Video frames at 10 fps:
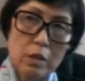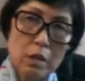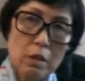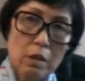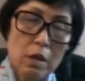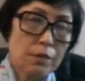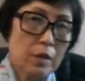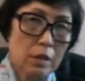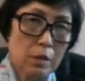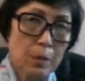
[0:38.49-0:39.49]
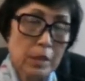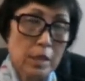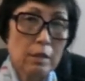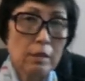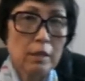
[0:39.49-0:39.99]
uh, of this
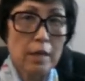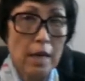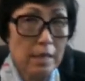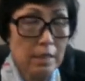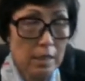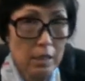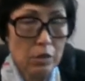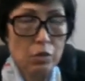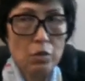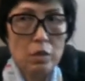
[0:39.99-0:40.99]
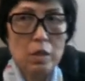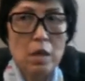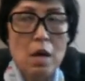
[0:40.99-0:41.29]
particular headaches or